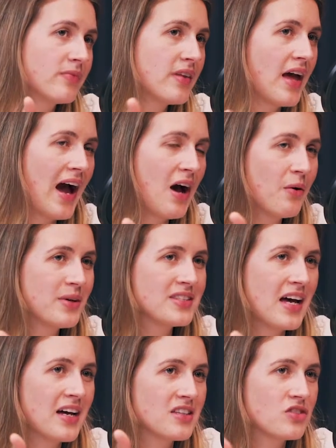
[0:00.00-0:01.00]
how is
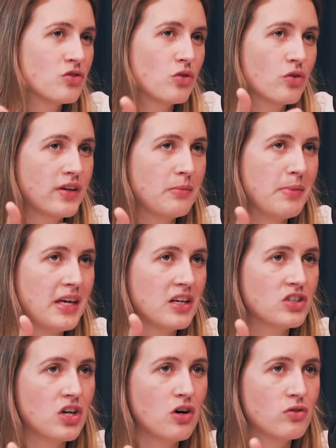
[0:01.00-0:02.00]
that story
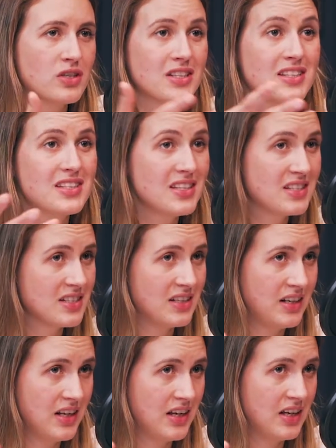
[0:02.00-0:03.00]
being told
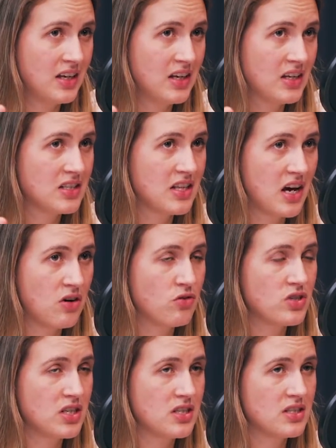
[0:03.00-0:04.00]
consistently to their
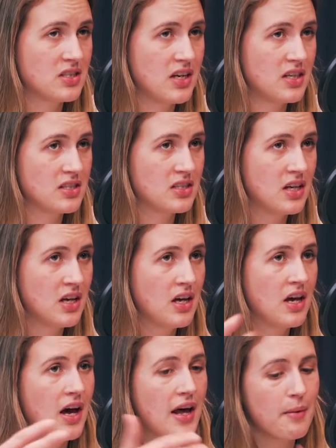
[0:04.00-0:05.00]
audiences?
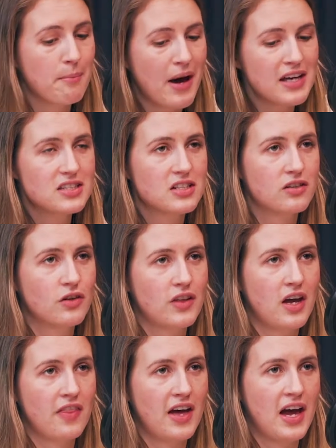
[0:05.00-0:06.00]
An ambassador, on
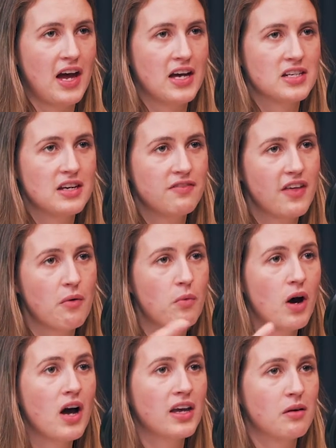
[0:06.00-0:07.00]
the other hand, if they're
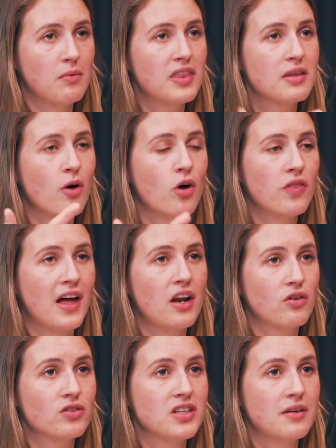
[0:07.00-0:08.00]
working with them on that
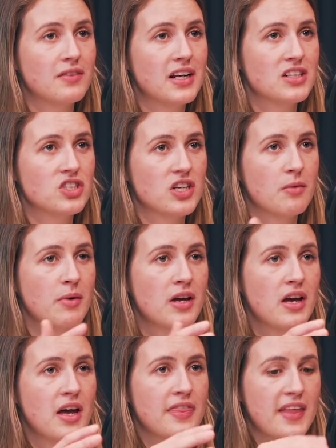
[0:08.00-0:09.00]
long-term relationship,
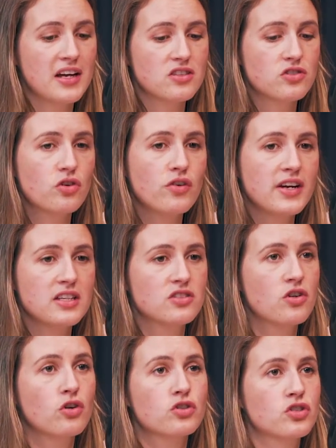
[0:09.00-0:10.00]
that story is
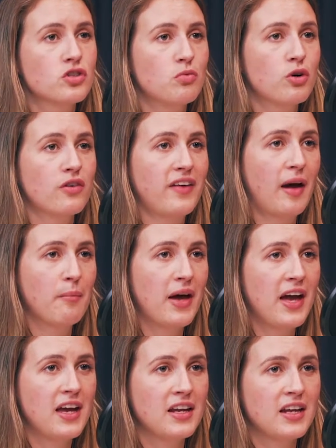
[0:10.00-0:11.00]
not just a one-off
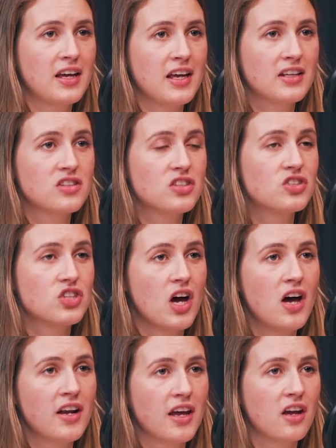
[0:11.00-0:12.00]
campaign. It's the
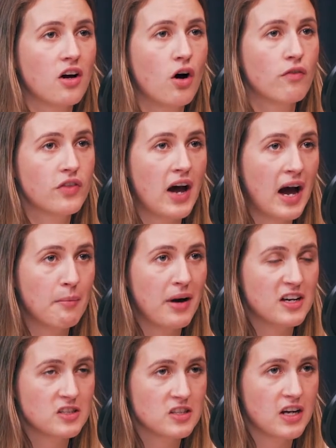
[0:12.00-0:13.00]
journey of the
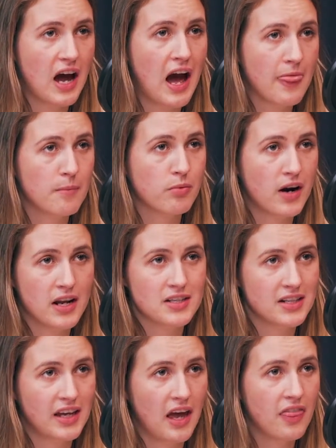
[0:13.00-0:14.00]
ambassador and the
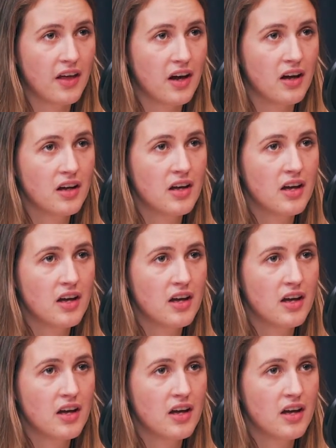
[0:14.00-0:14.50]
brand together.